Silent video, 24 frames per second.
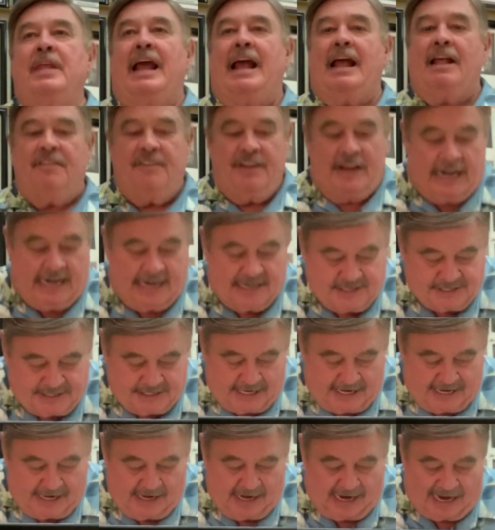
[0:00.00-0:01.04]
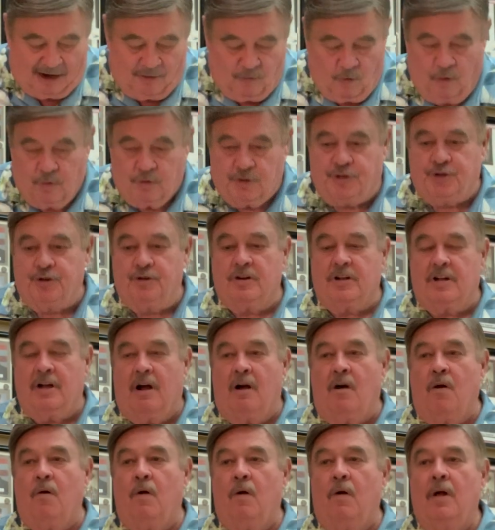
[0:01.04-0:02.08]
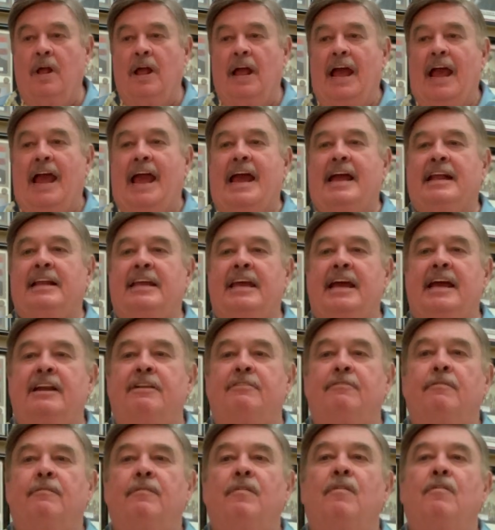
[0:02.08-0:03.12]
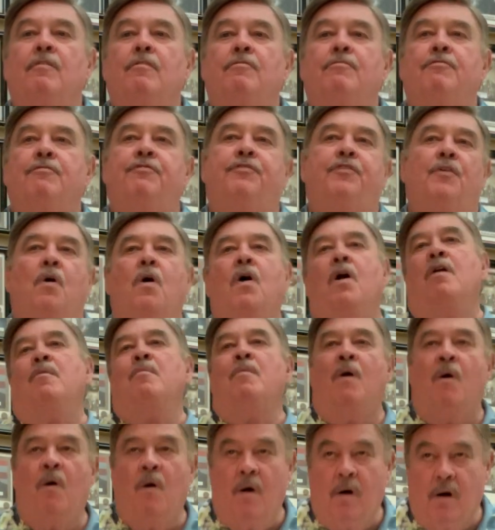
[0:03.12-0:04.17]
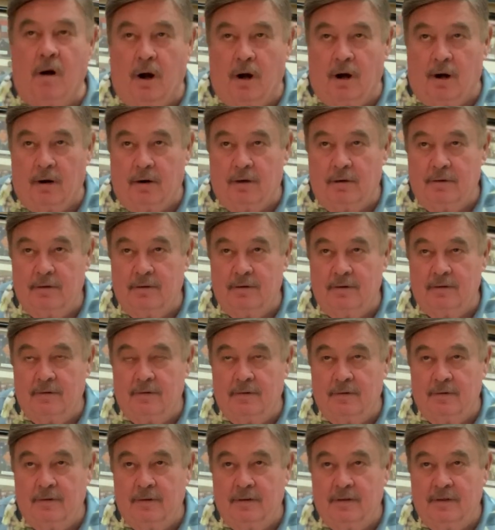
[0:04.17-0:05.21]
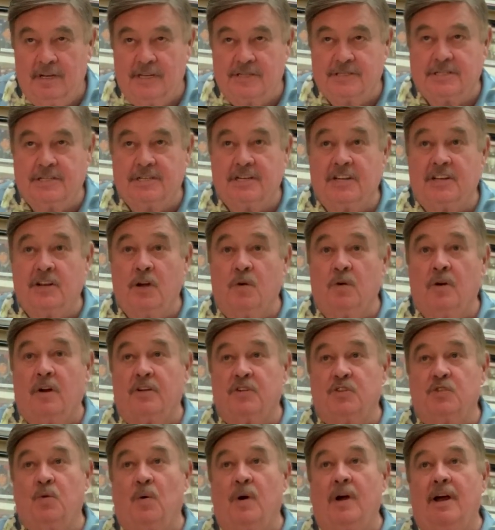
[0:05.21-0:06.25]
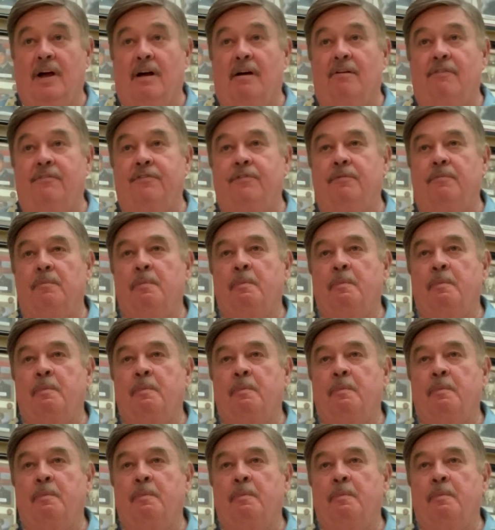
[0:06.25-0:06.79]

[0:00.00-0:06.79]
And then he said, I want you to go and get four more. This is a total of 12.